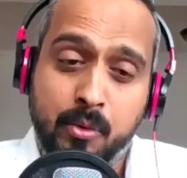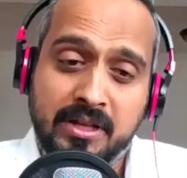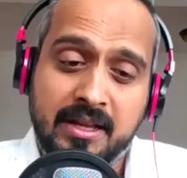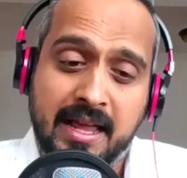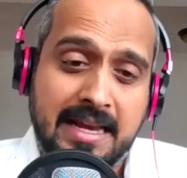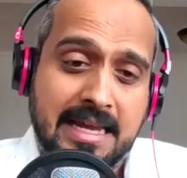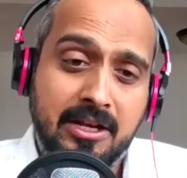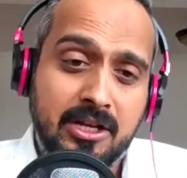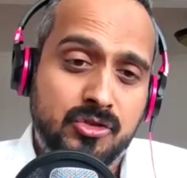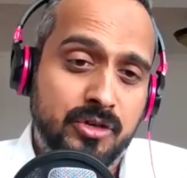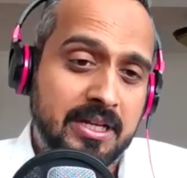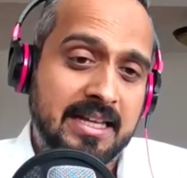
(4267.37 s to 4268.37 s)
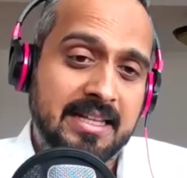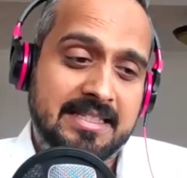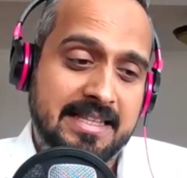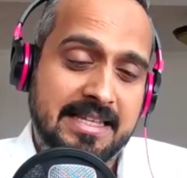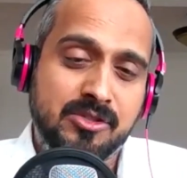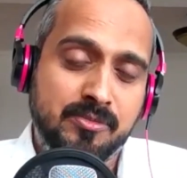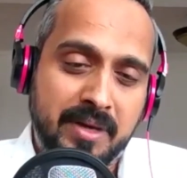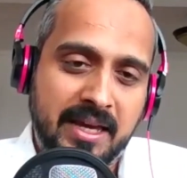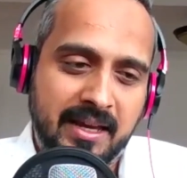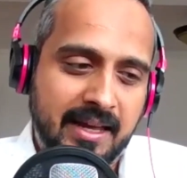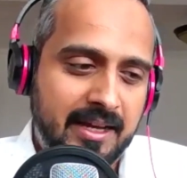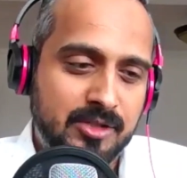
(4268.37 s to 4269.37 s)
when an industry gets this
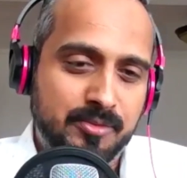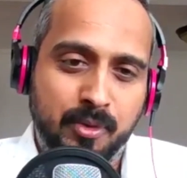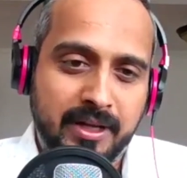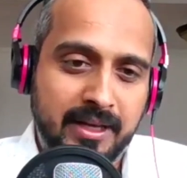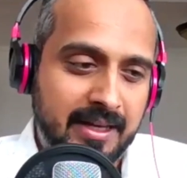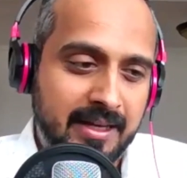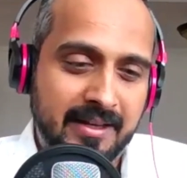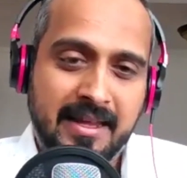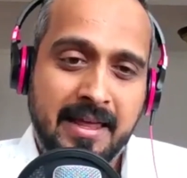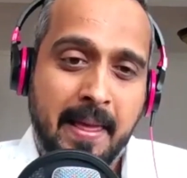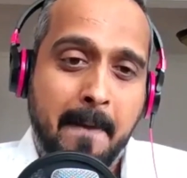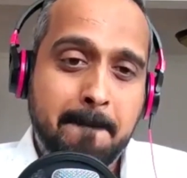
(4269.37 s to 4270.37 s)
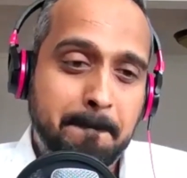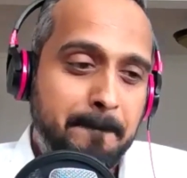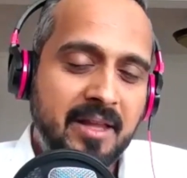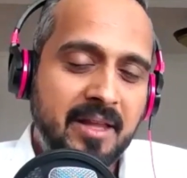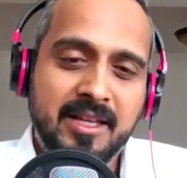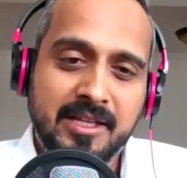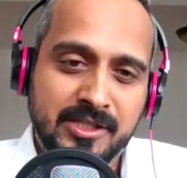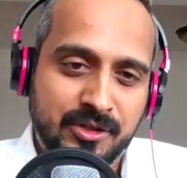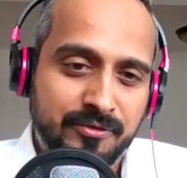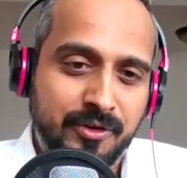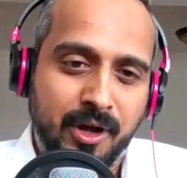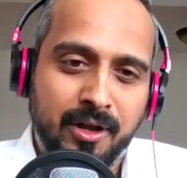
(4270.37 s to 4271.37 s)
big and is pulling in billions
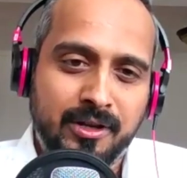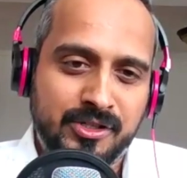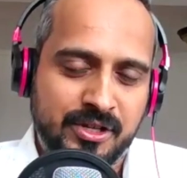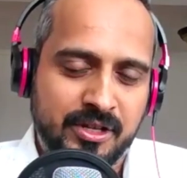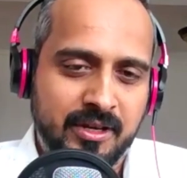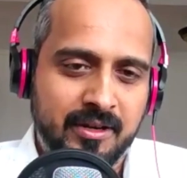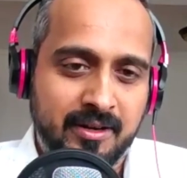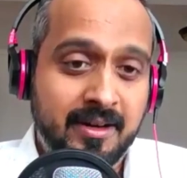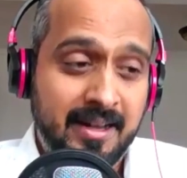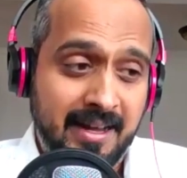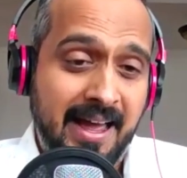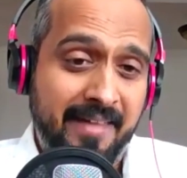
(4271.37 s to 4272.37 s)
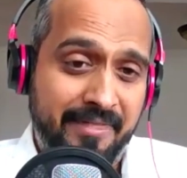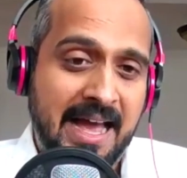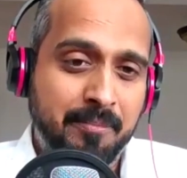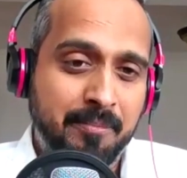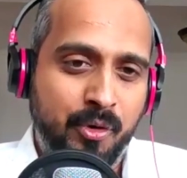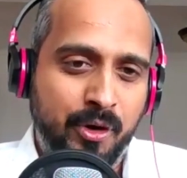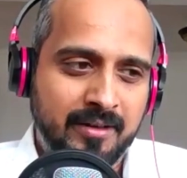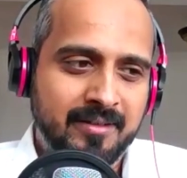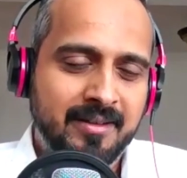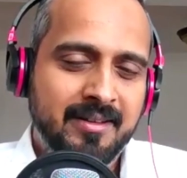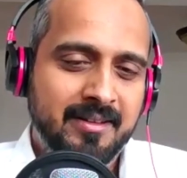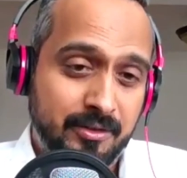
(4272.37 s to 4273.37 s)
of dollars a year, at that point
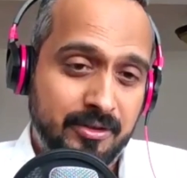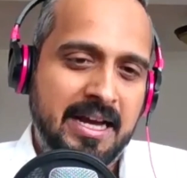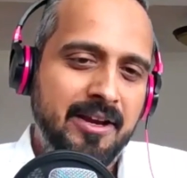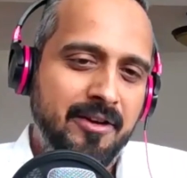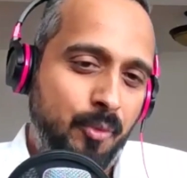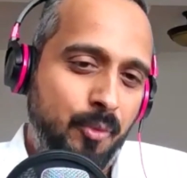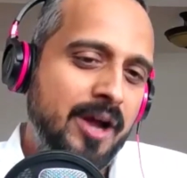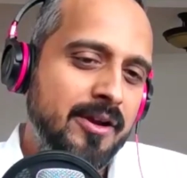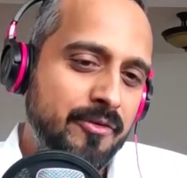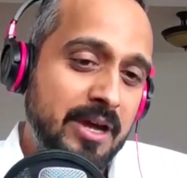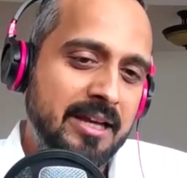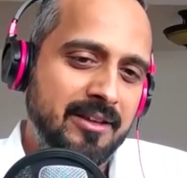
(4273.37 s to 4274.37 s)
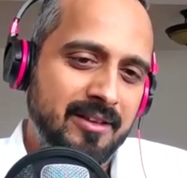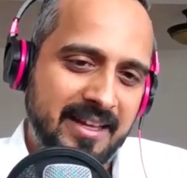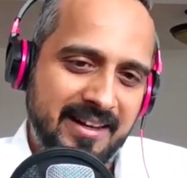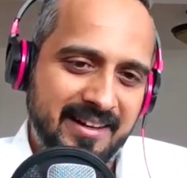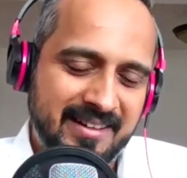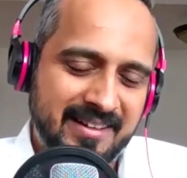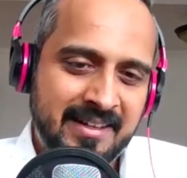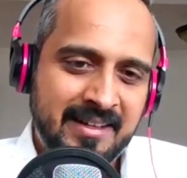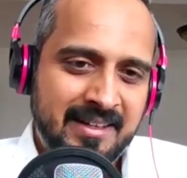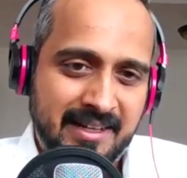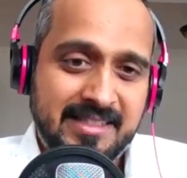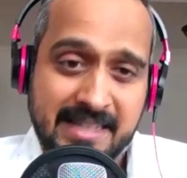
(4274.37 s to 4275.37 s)
you kind of want to regulate it,
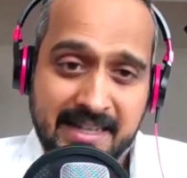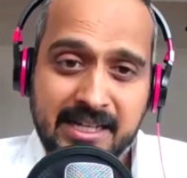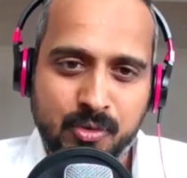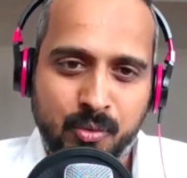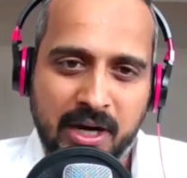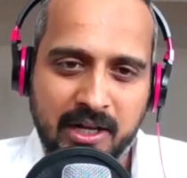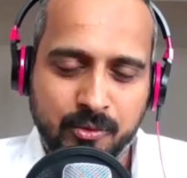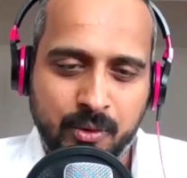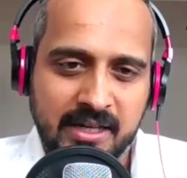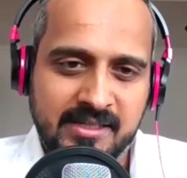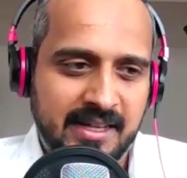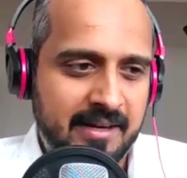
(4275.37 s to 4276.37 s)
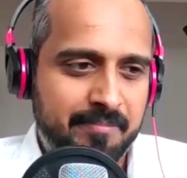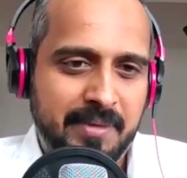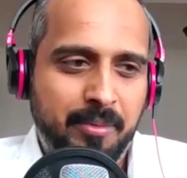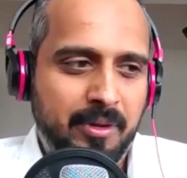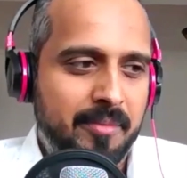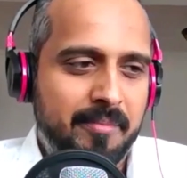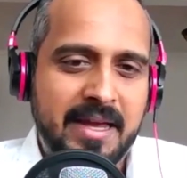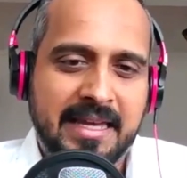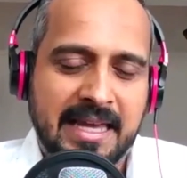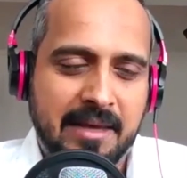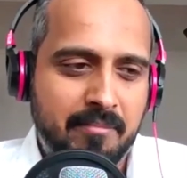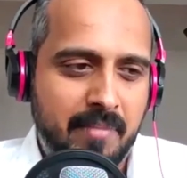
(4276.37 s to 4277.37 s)
because it is the Wild West and people are
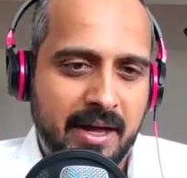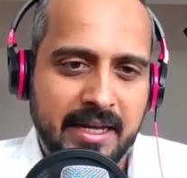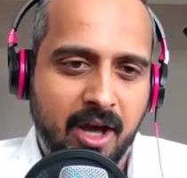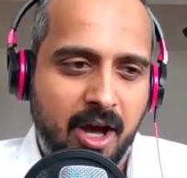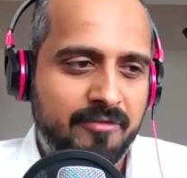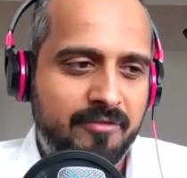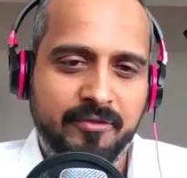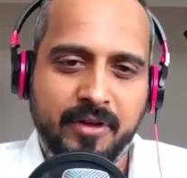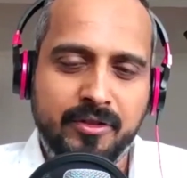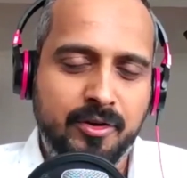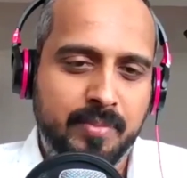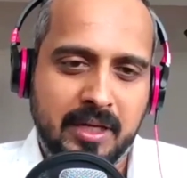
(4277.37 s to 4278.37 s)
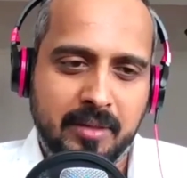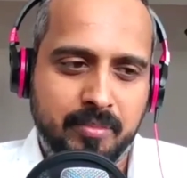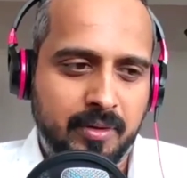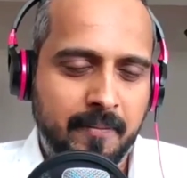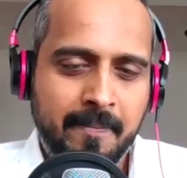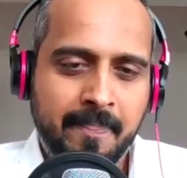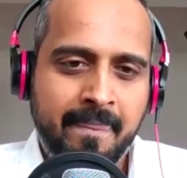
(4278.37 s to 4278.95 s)
making money off of other people.